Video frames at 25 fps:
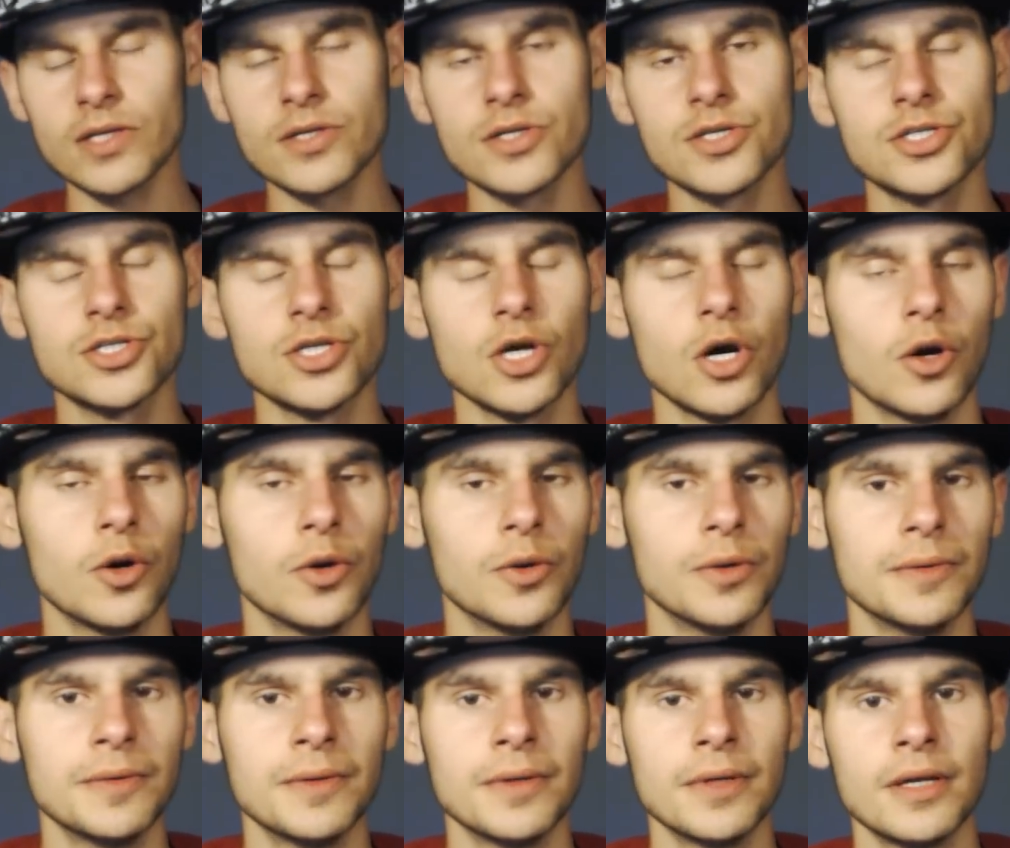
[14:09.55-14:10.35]

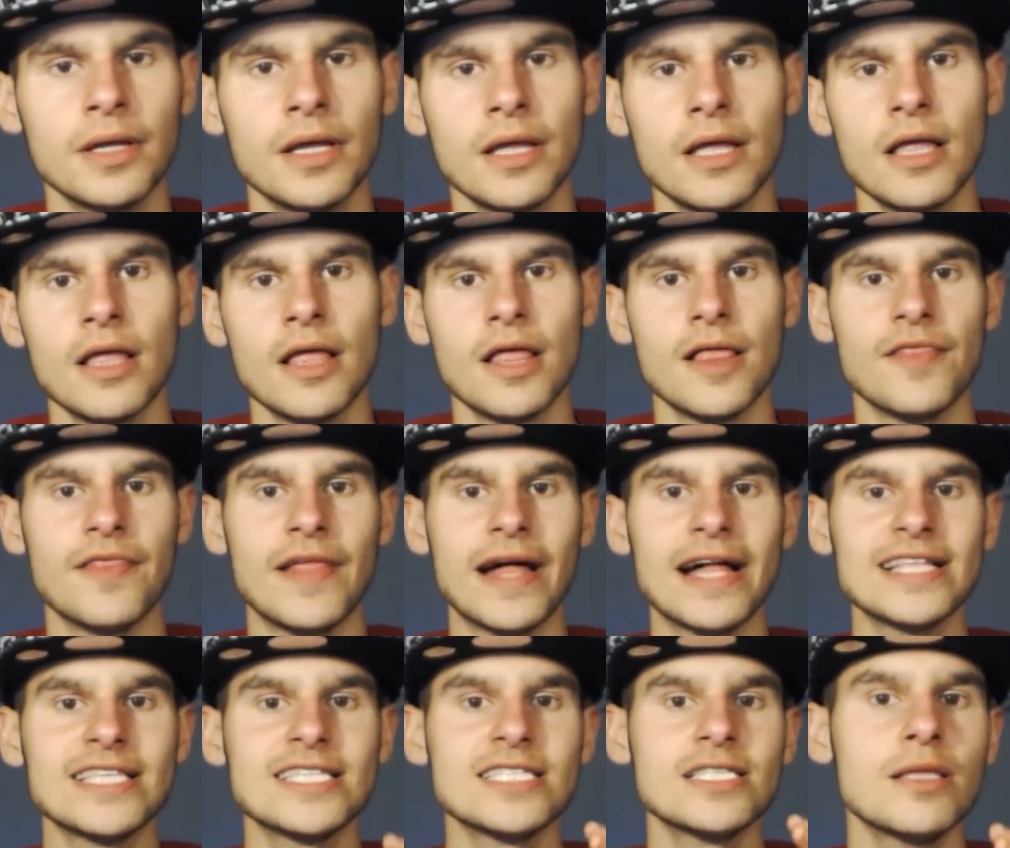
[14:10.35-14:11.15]
So
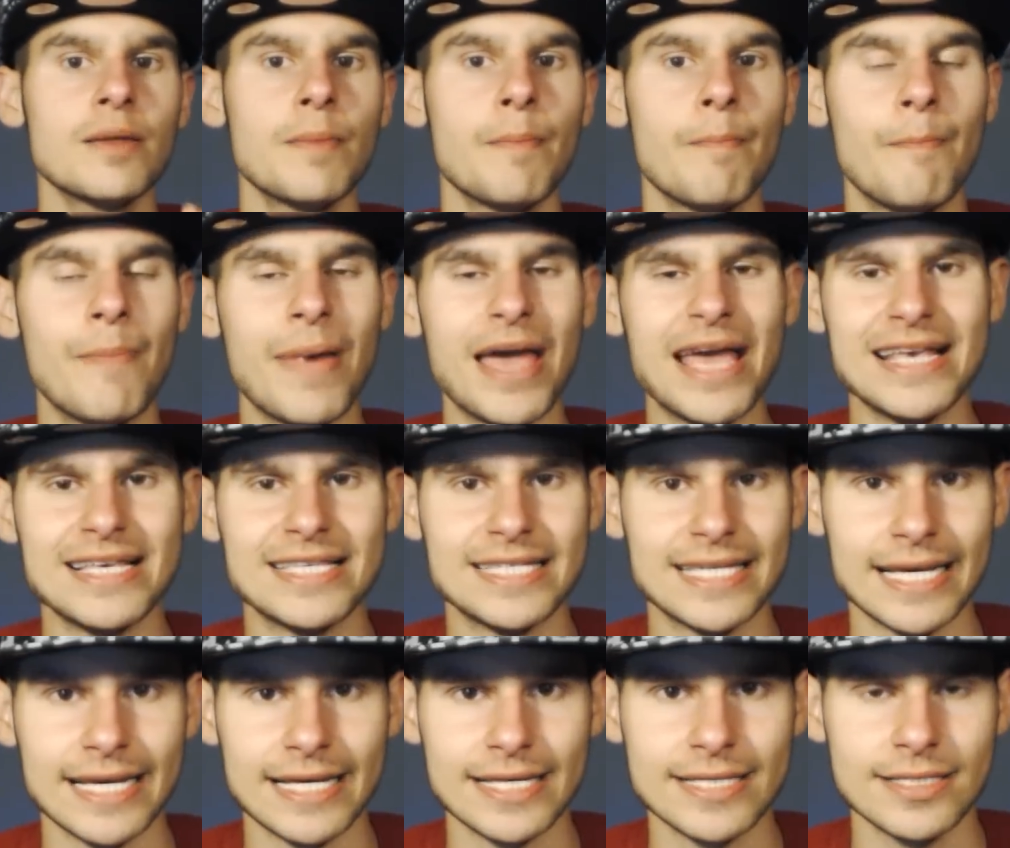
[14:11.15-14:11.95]
that's the
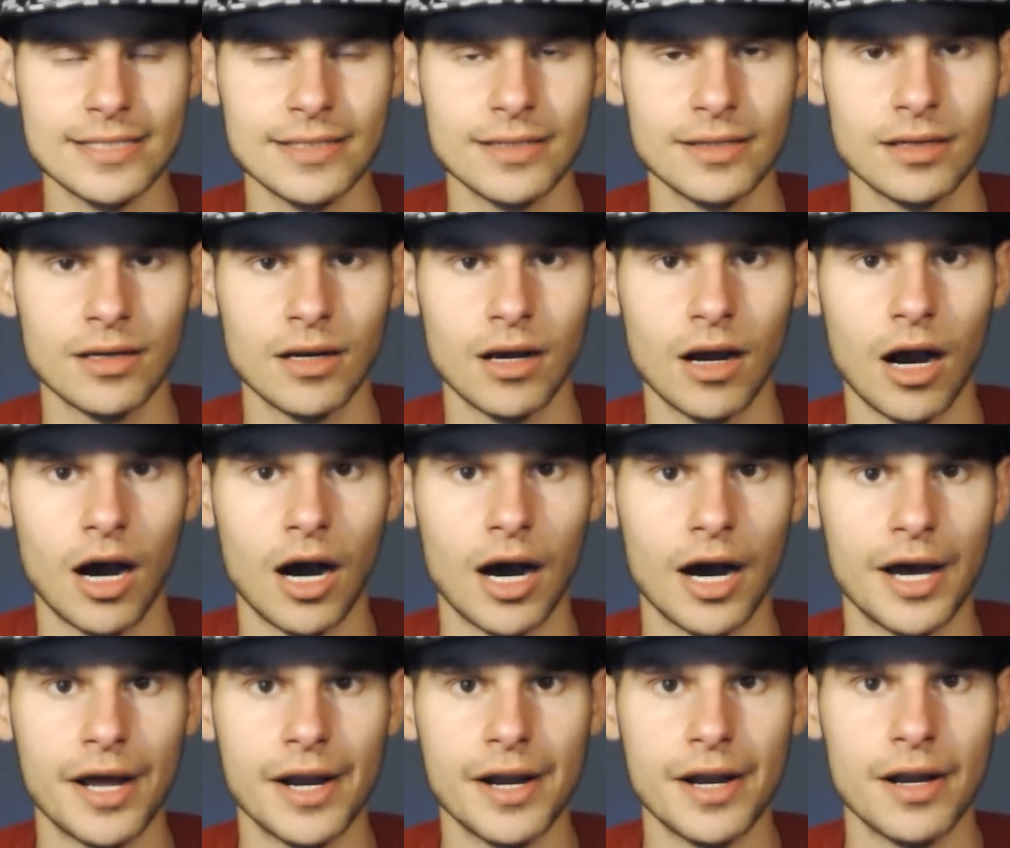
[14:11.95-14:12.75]
basics
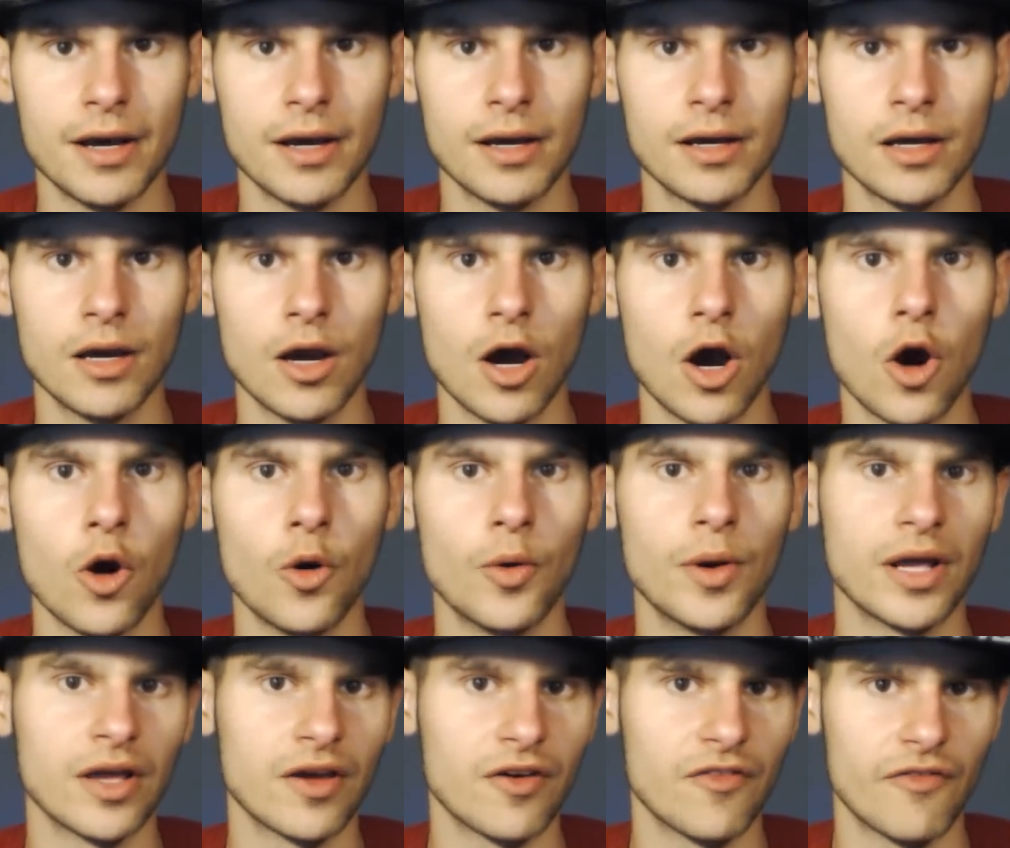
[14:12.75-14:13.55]
on
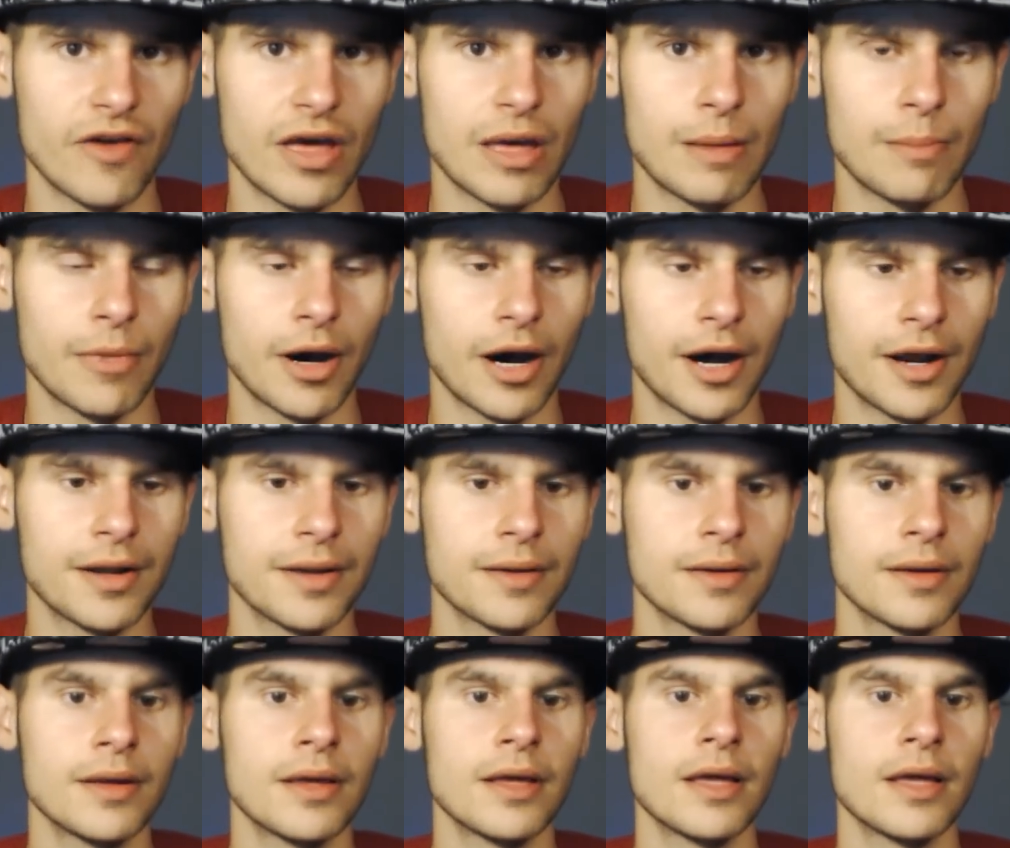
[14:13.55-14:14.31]
owning a vape mod,